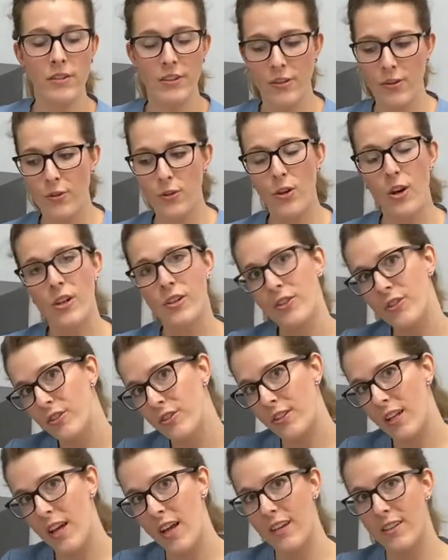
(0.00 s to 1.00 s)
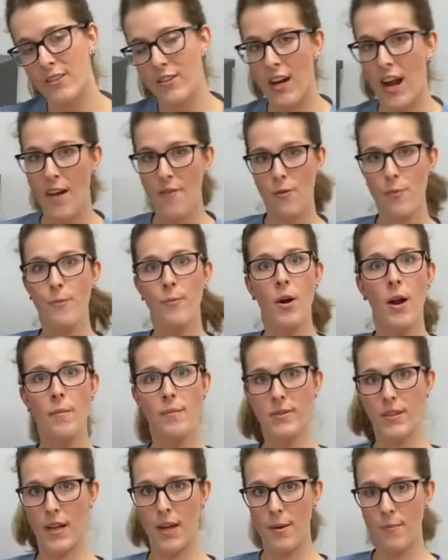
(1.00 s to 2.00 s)
You don't cross your legs or have them
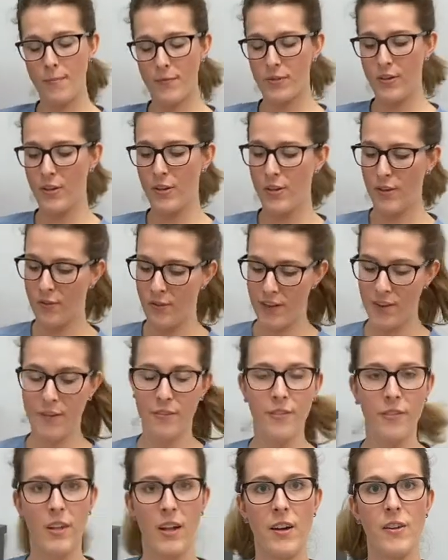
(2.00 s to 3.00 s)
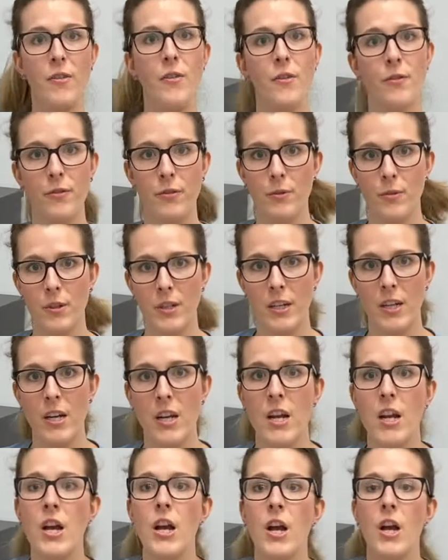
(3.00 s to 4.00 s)
propped up. So your feet are flat on the floor,
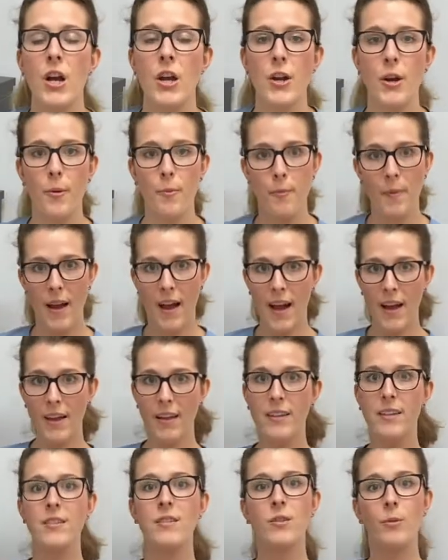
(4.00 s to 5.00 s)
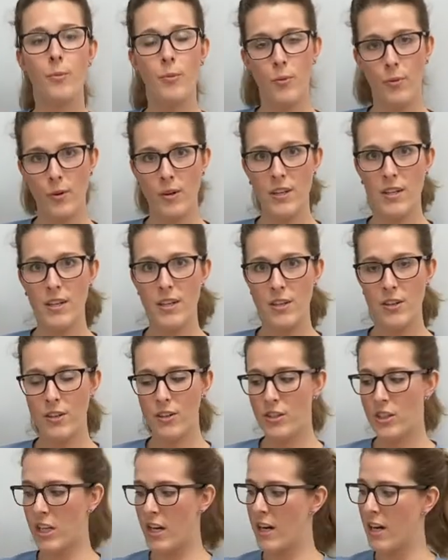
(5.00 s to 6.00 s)
your back supported in your
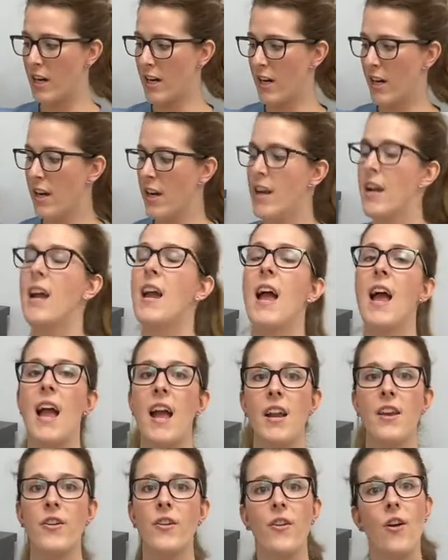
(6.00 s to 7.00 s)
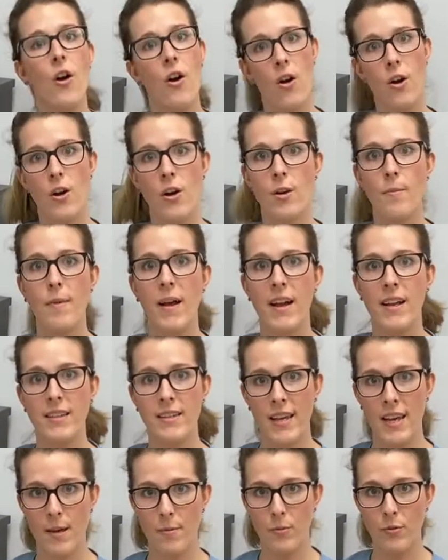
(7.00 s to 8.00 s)
chair, and your arm at
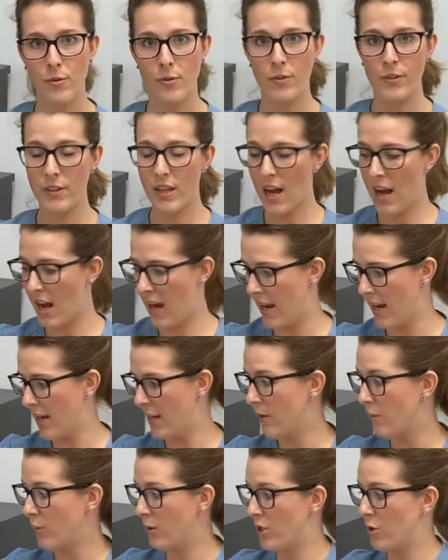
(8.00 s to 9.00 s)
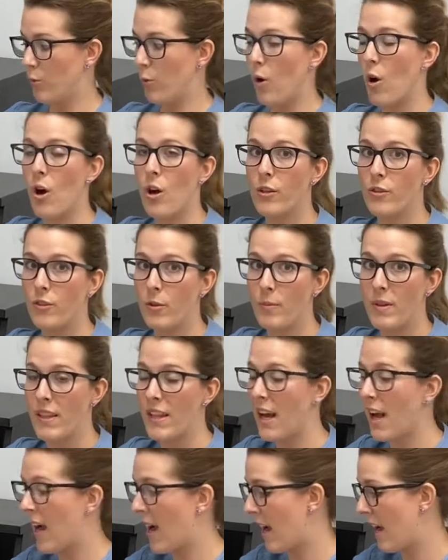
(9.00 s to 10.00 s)
table height, which will also be
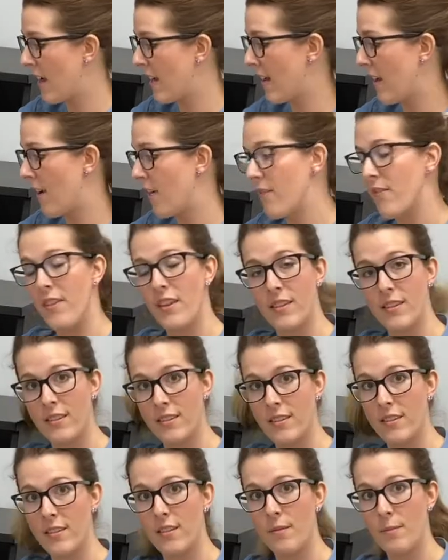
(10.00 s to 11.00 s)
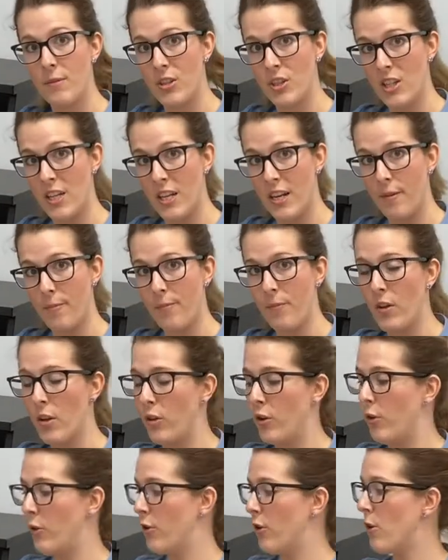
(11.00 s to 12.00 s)
the height of this machine.
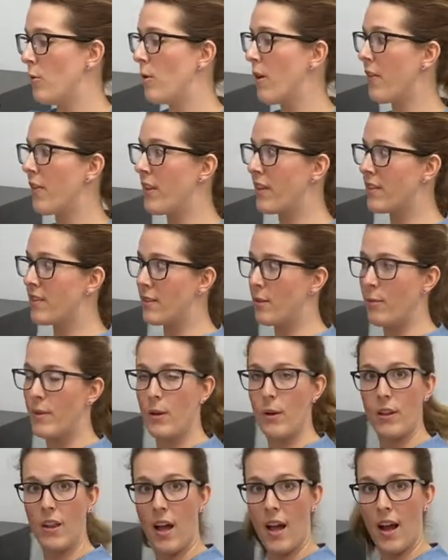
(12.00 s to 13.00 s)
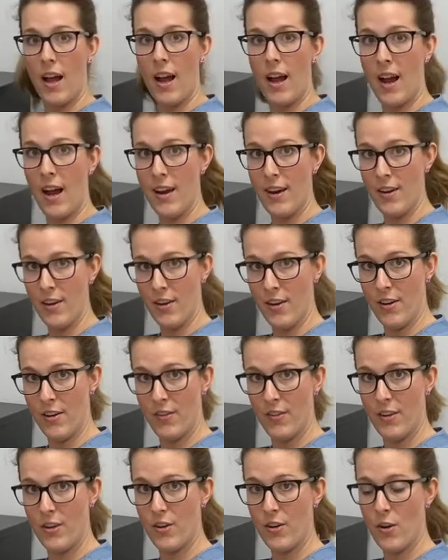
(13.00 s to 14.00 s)
You don't want this to be a lot higher
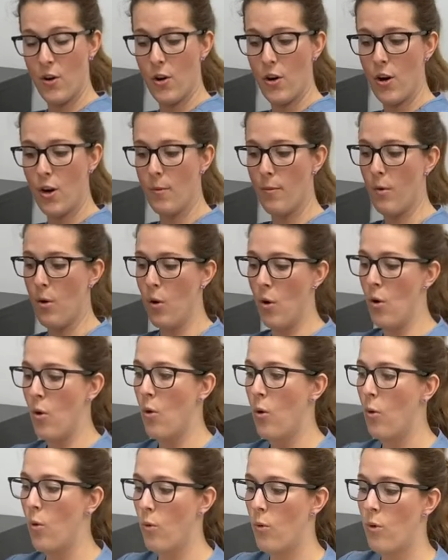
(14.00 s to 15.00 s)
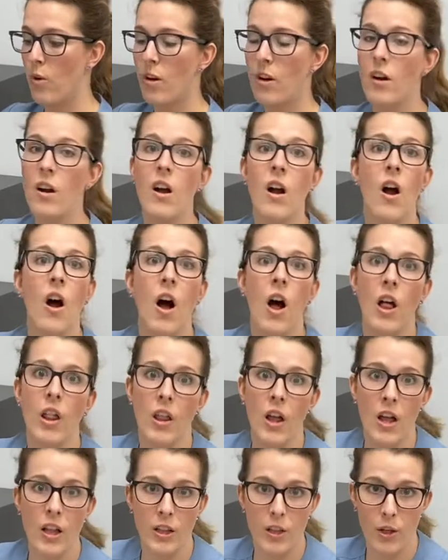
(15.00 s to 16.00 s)
than your arm or a
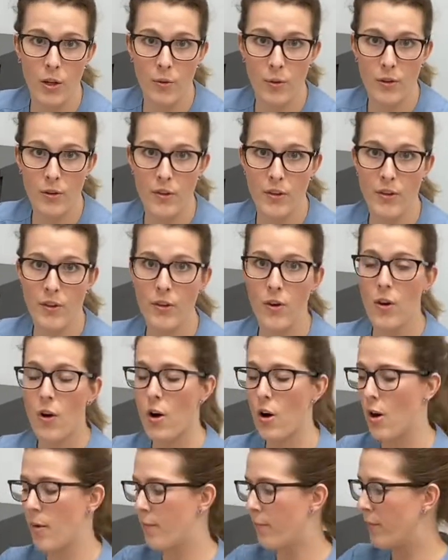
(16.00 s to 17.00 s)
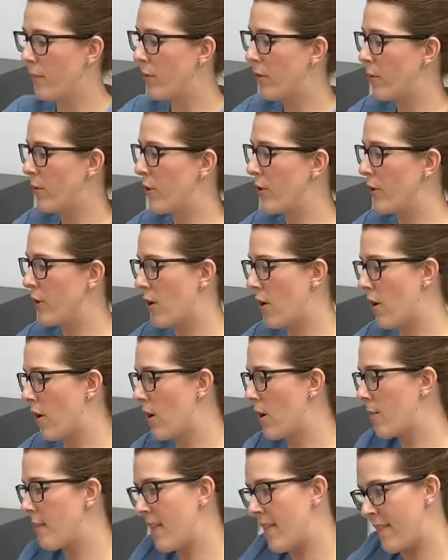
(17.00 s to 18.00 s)
lot lower than your arm. You want your
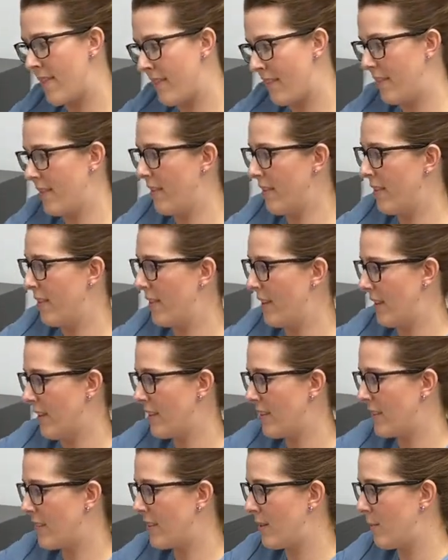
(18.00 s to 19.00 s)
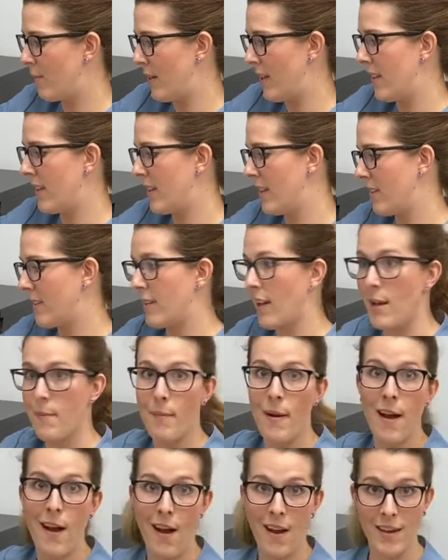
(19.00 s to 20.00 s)
arm and this to be at the same
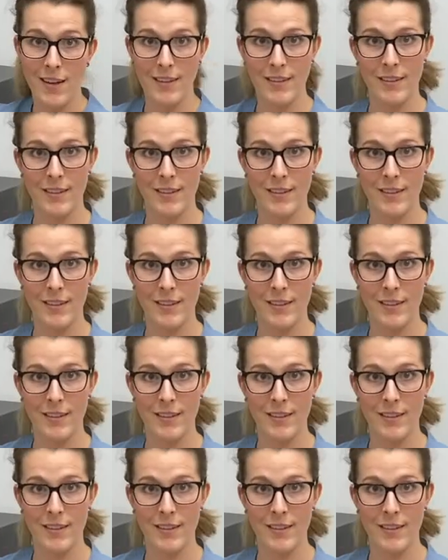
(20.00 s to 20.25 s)
height.